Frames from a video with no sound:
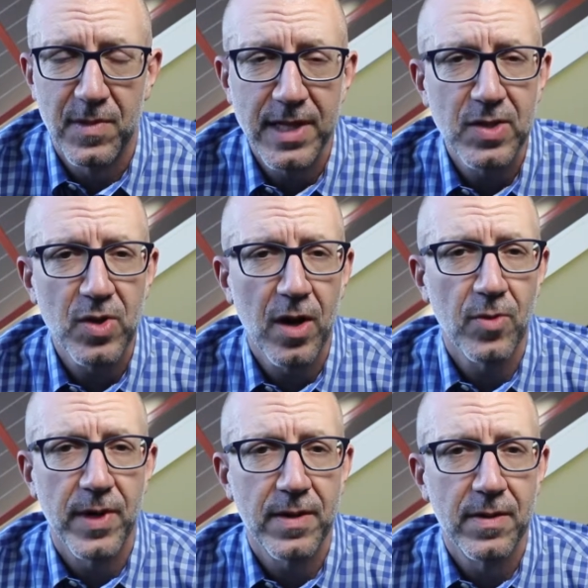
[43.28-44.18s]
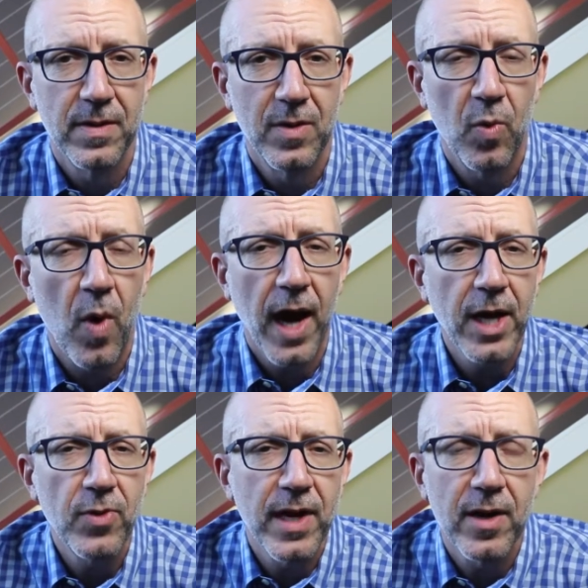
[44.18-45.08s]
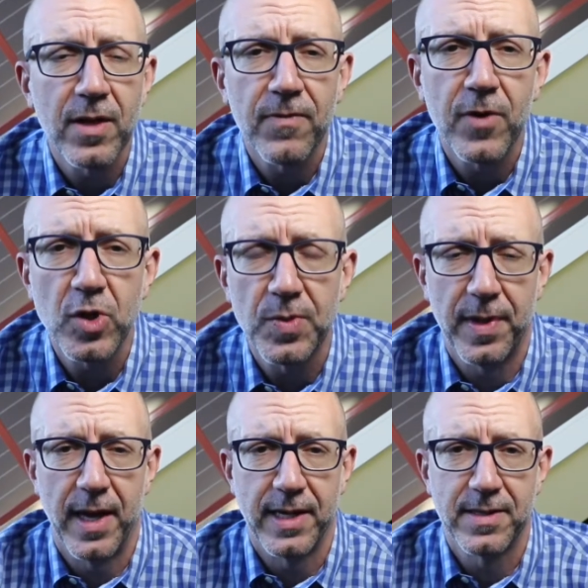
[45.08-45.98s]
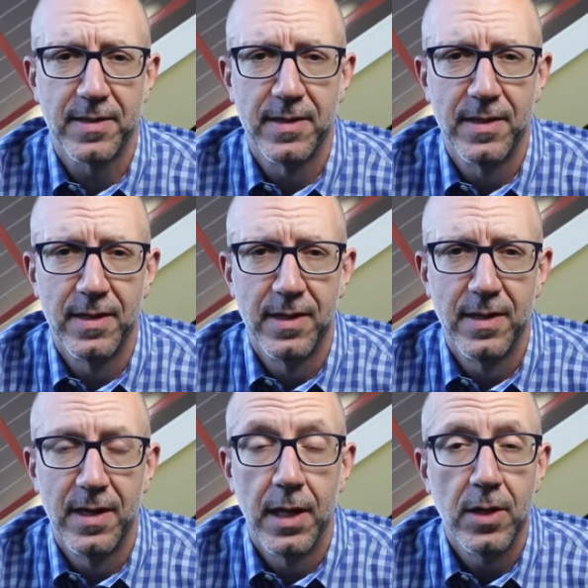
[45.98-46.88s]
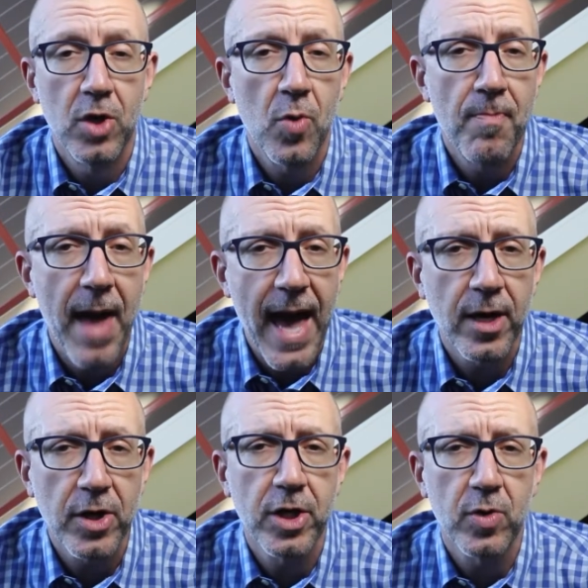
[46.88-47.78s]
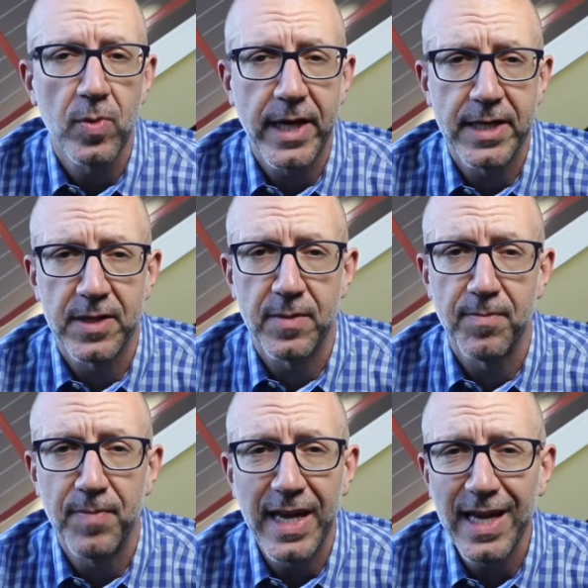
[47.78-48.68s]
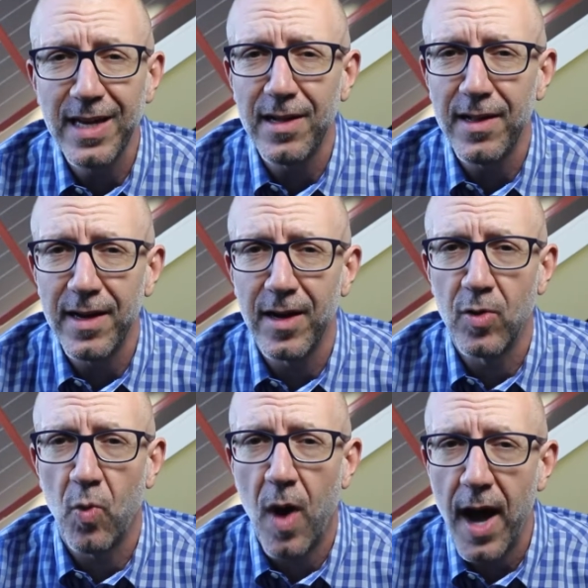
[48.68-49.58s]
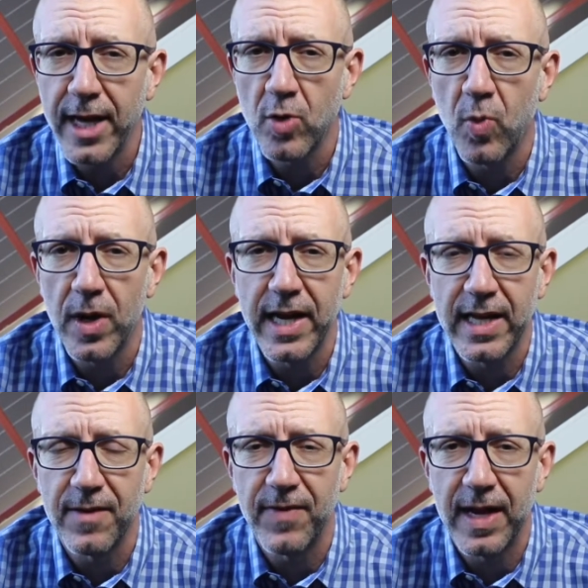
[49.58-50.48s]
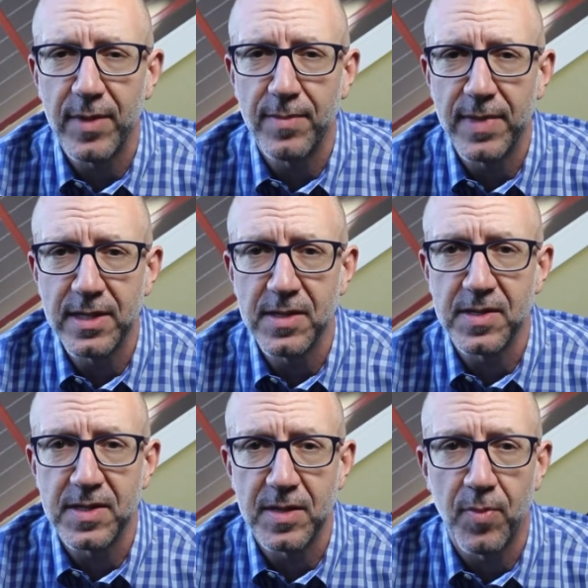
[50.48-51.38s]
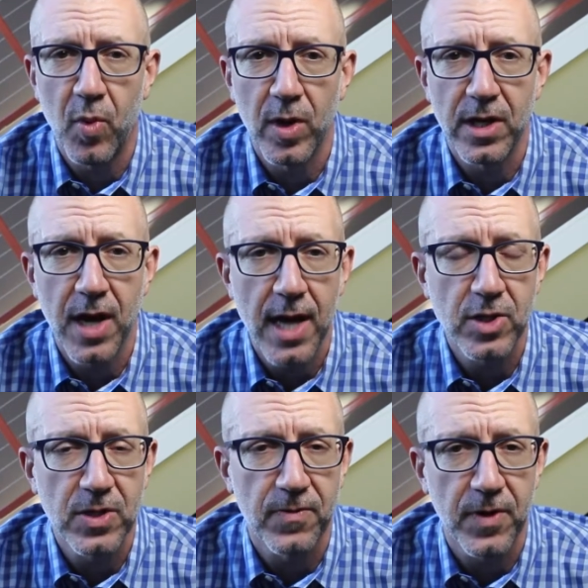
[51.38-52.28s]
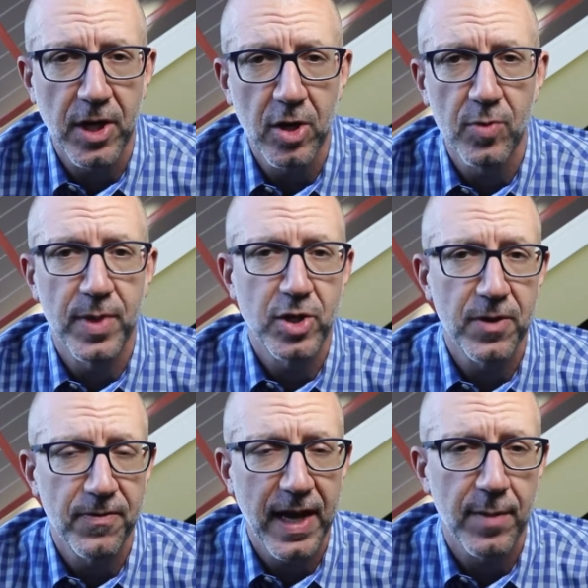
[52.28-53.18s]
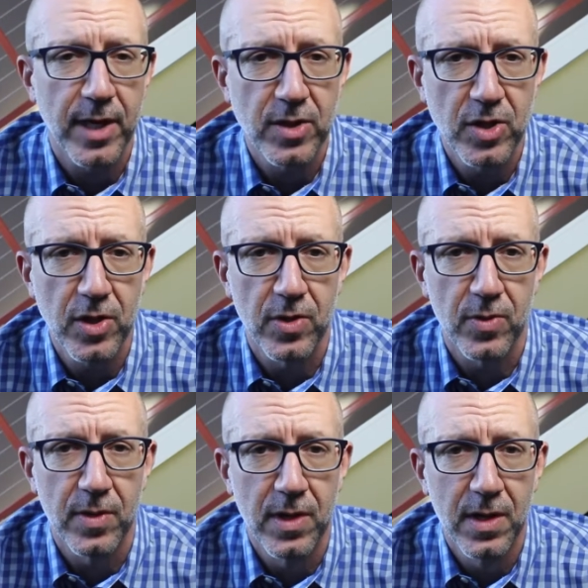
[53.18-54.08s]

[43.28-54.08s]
Let's start with why are you there in the first place? No matter your reason, being clear on why you're working in the family business is important, not just for you, but your family too.